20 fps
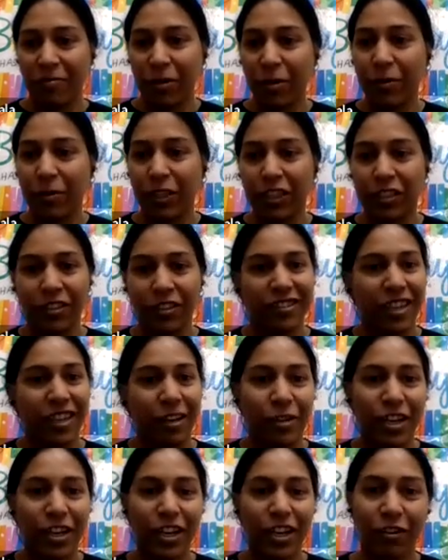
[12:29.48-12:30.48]
maybe this is
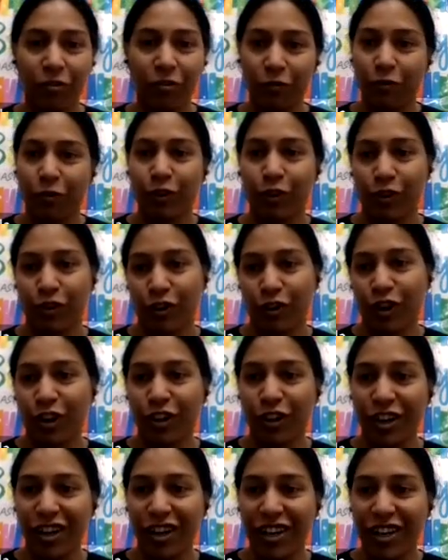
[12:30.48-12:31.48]
some area to focus
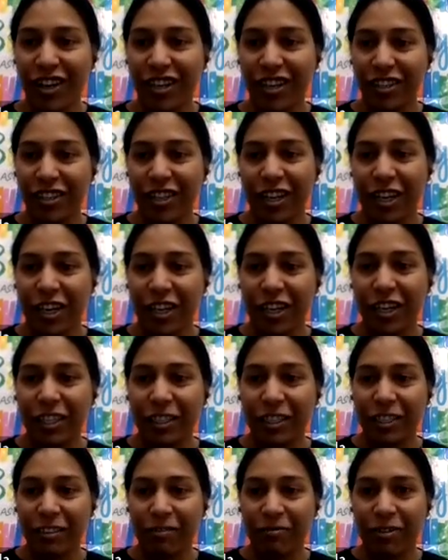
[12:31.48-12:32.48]
on that
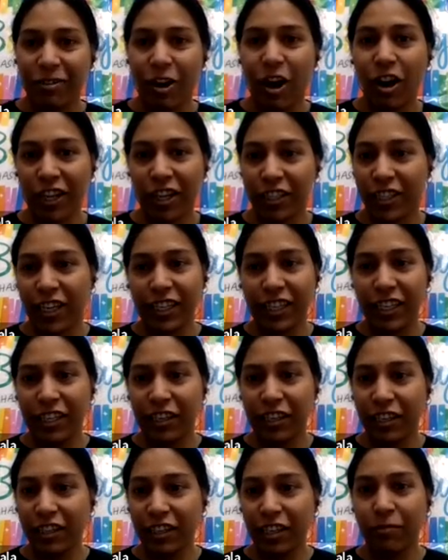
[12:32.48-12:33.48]
is not exactly
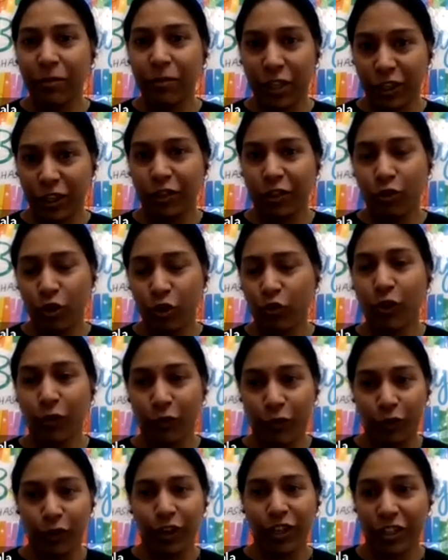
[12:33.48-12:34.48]
teaching, but is
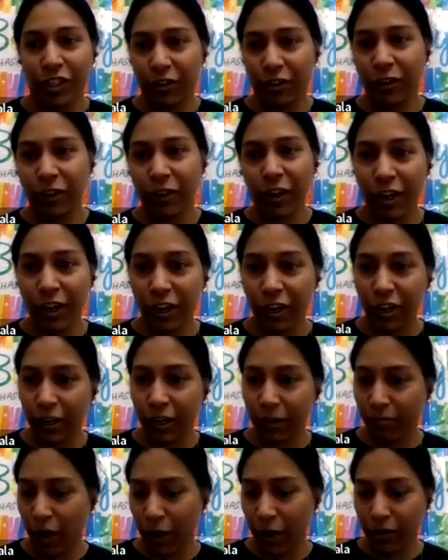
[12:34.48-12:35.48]
useful for teaching
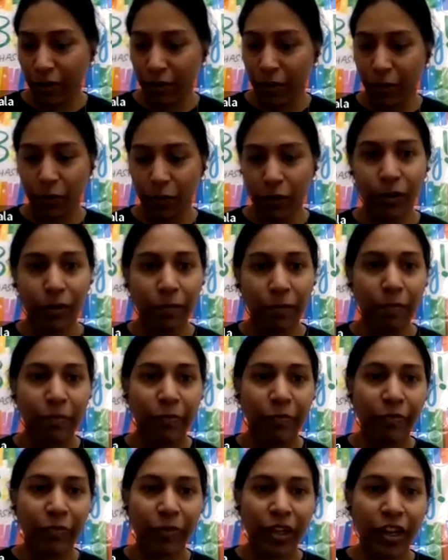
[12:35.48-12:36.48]
other people.
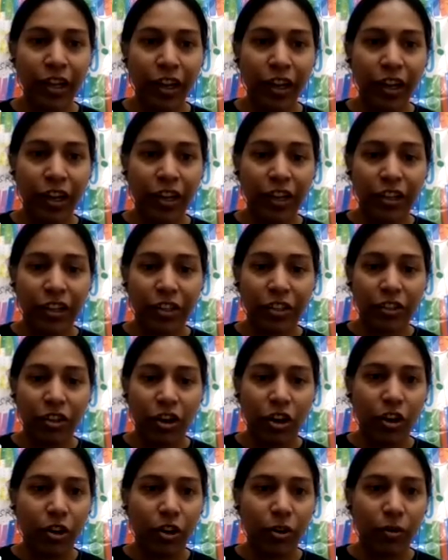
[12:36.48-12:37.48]

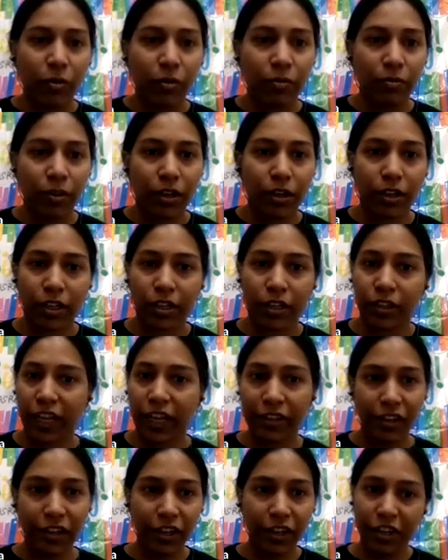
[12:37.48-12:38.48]
So
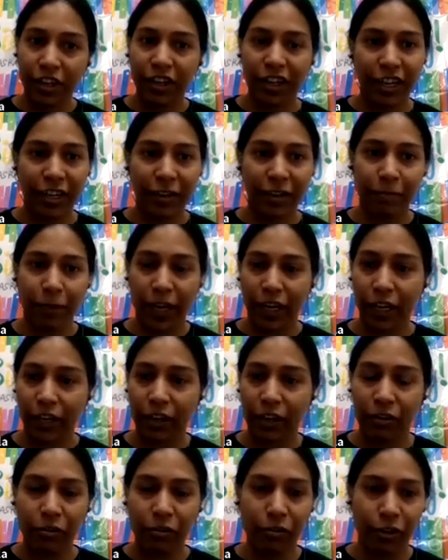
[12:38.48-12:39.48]
that's it. And I
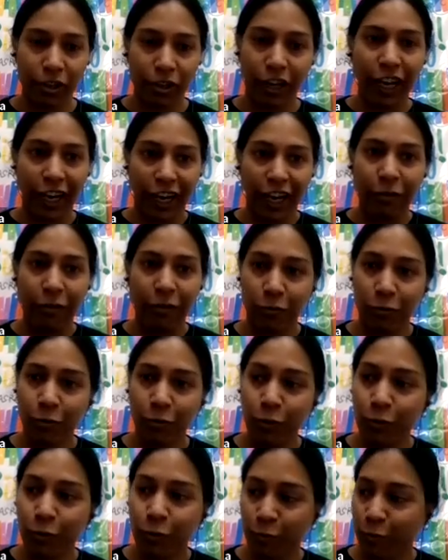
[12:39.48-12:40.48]
have
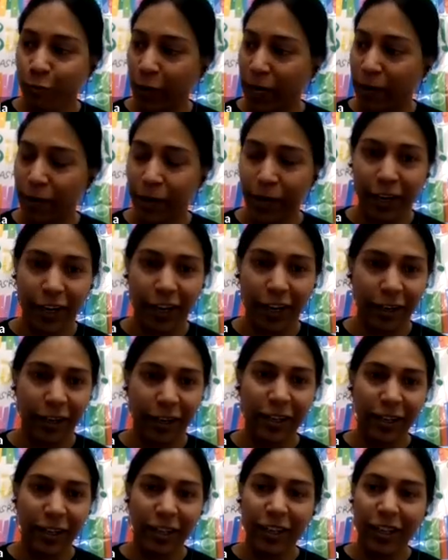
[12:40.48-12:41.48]
two
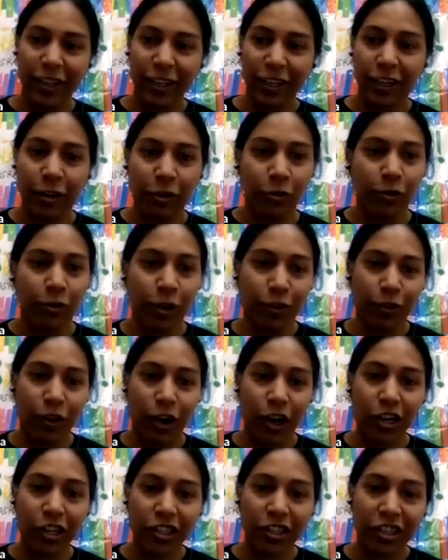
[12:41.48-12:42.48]
primary concluding
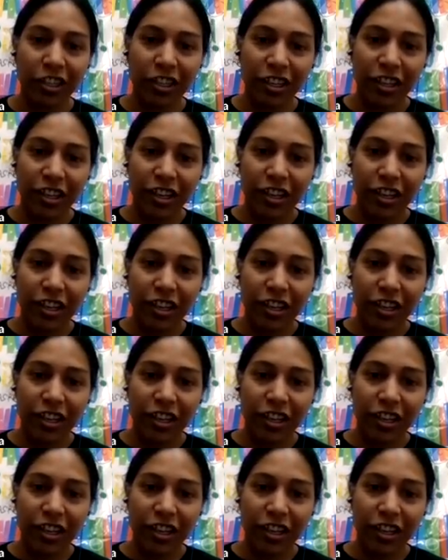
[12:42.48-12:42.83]
thoughts.